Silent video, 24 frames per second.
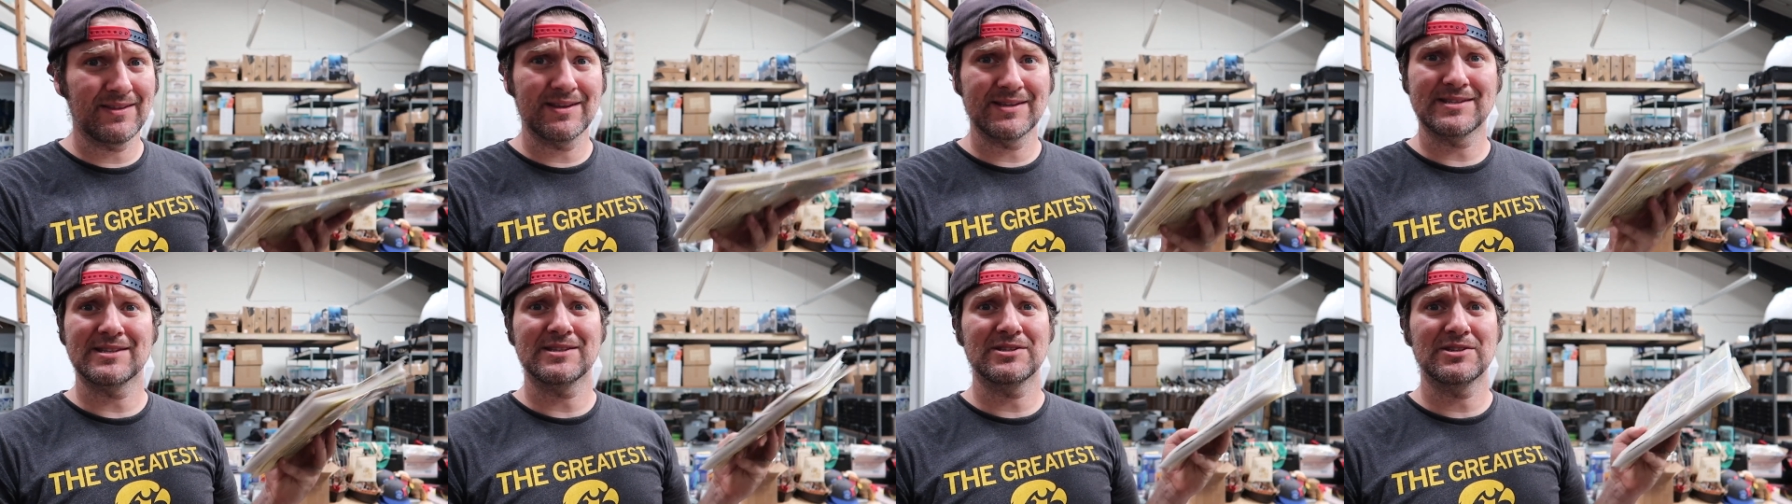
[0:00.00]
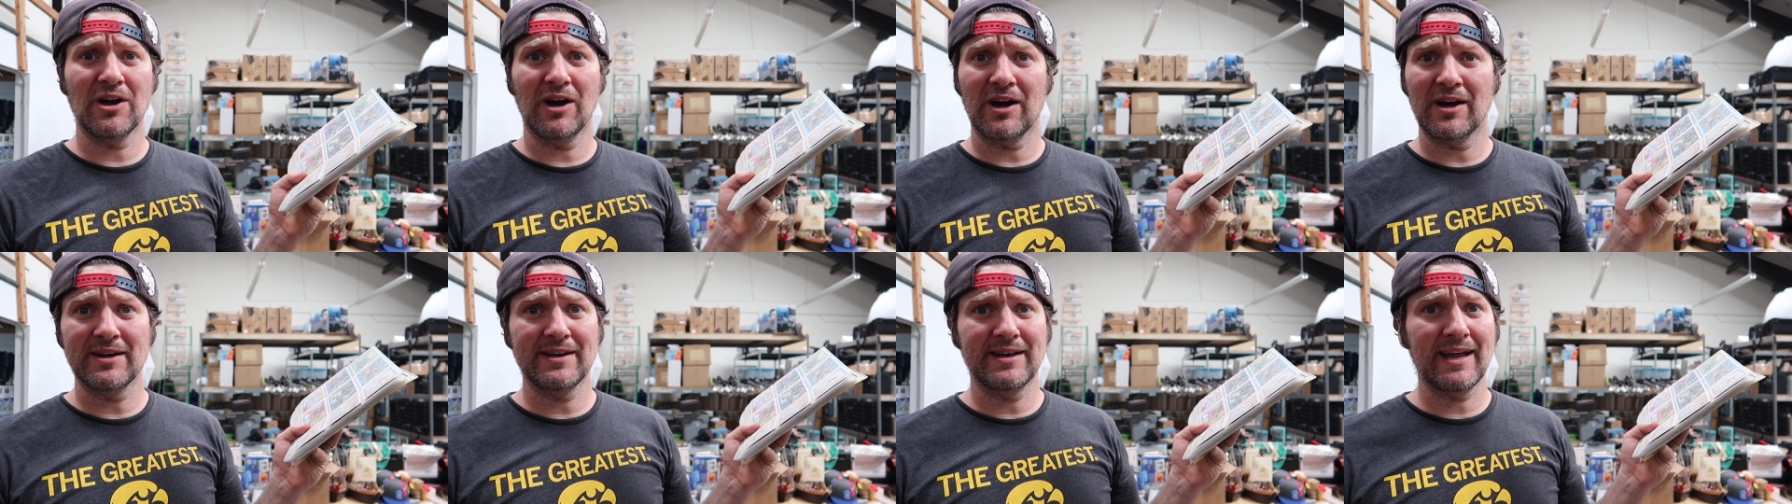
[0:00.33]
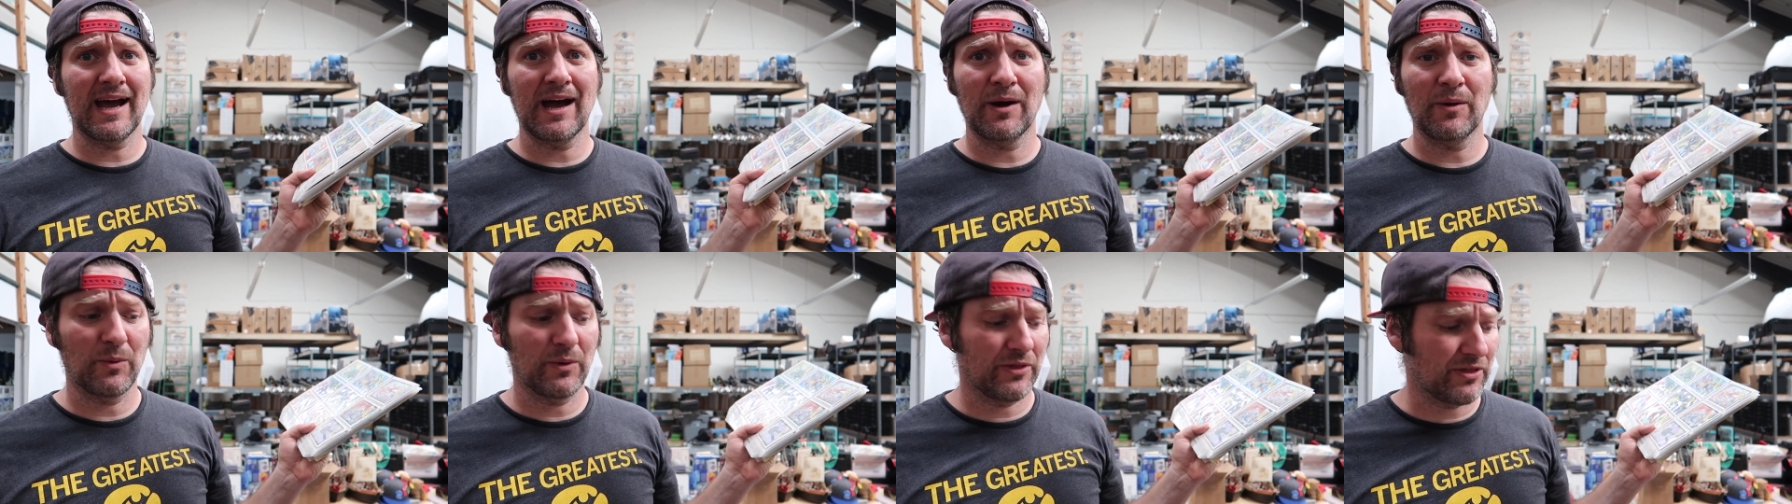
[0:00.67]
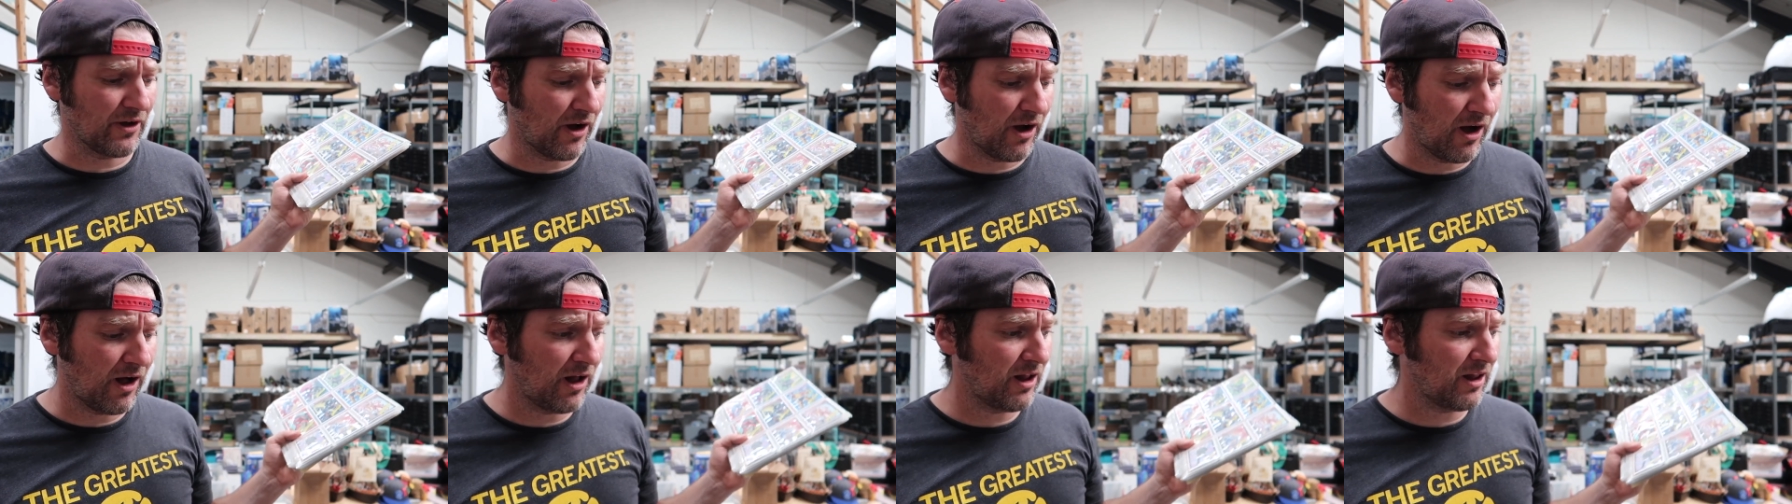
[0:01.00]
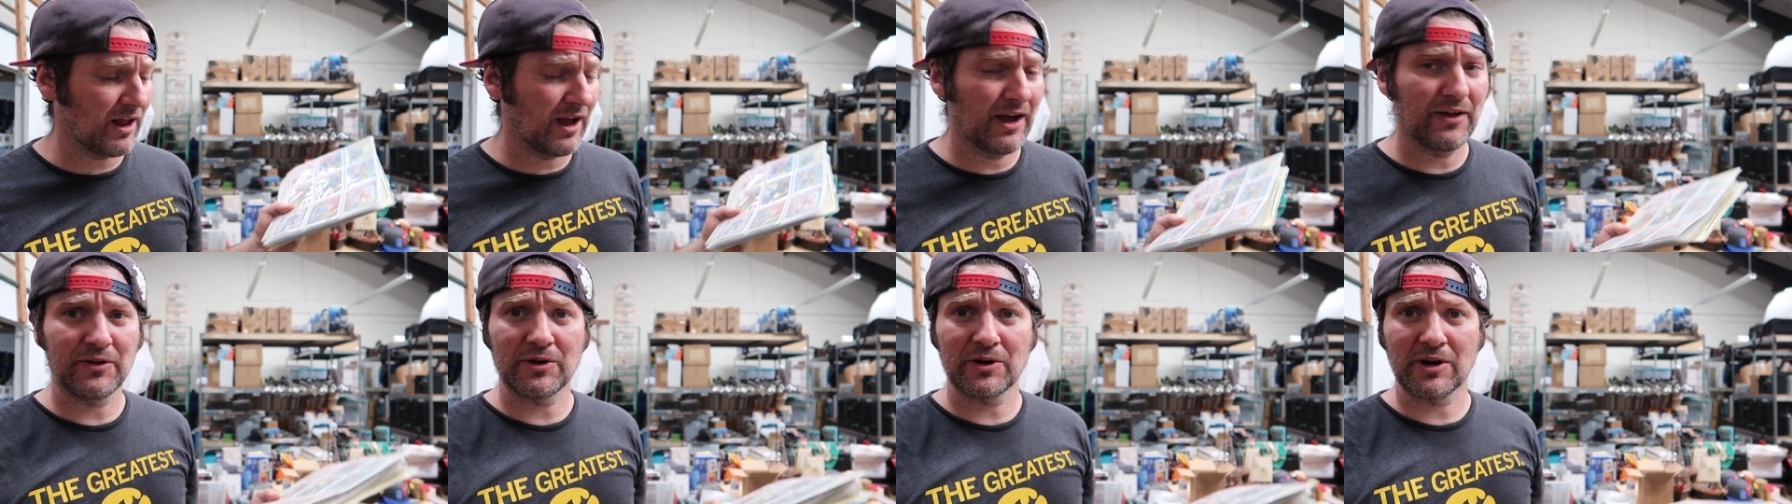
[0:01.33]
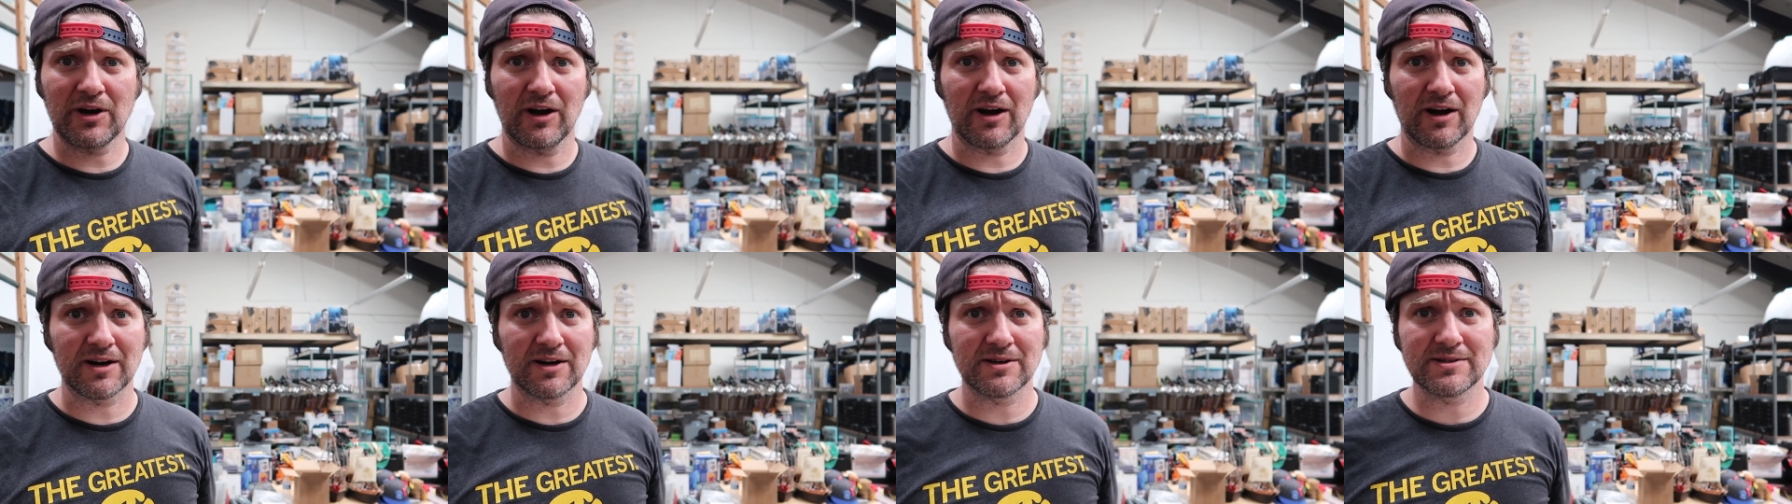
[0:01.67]
this has gone down with all other
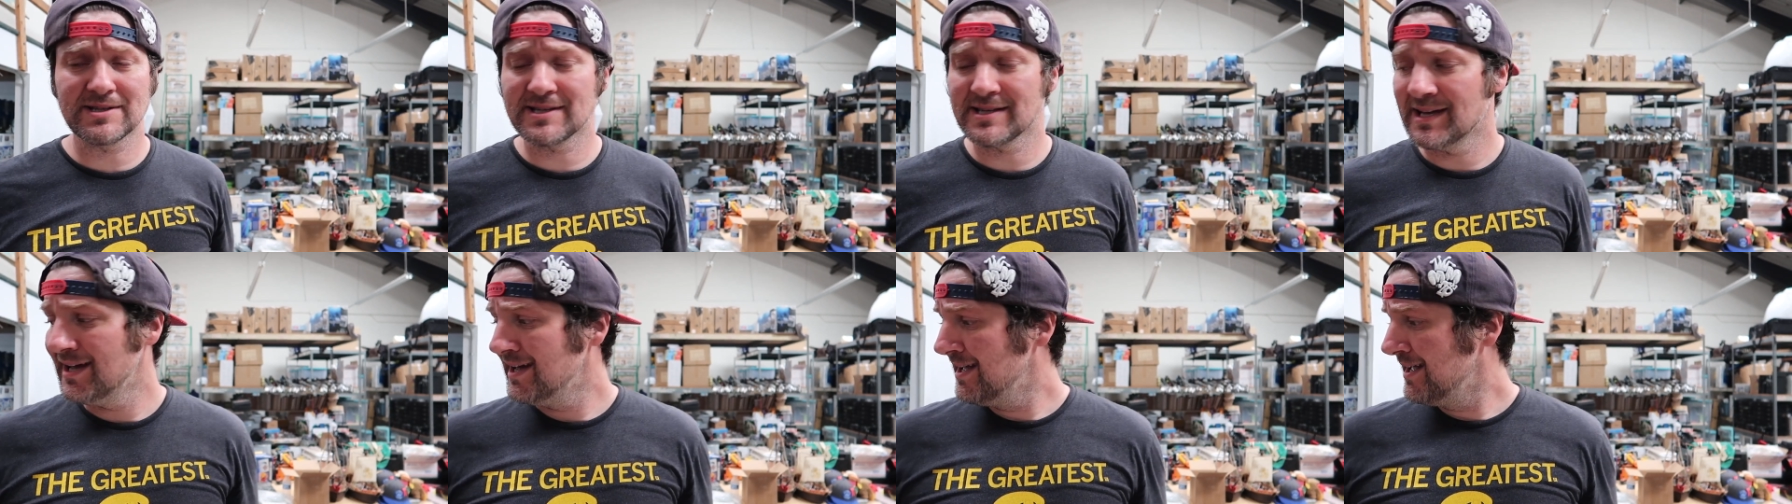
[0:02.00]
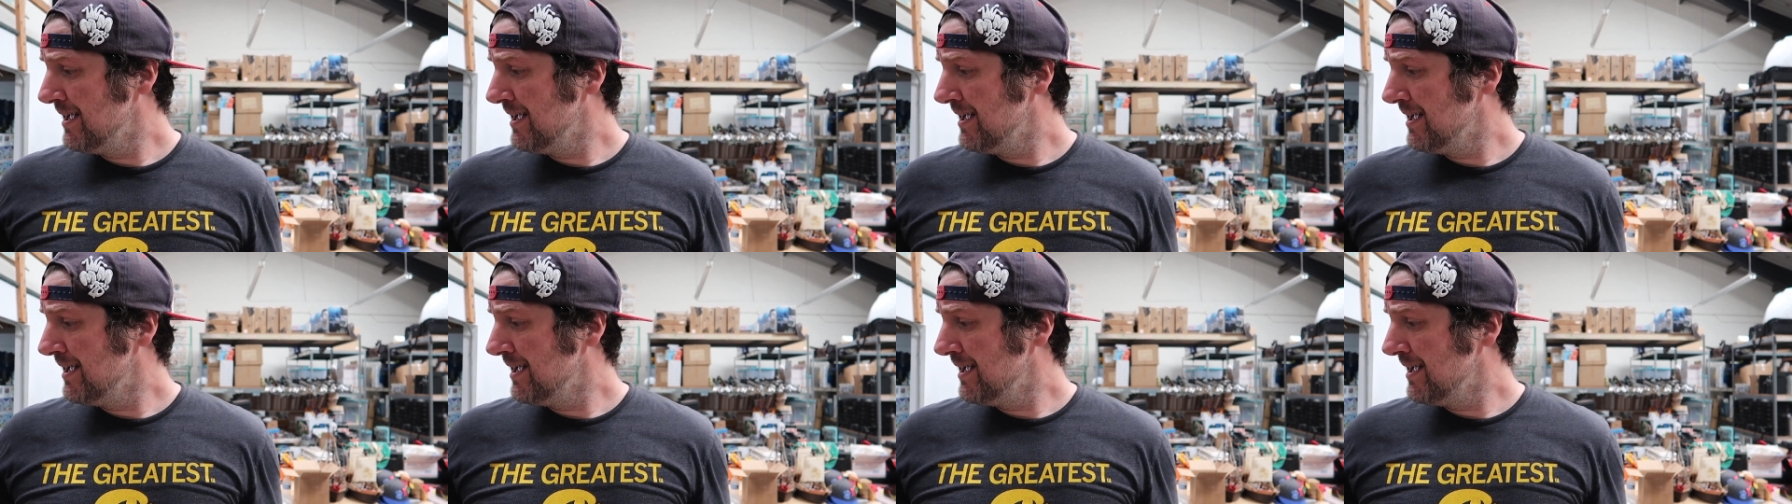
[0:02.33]
cards.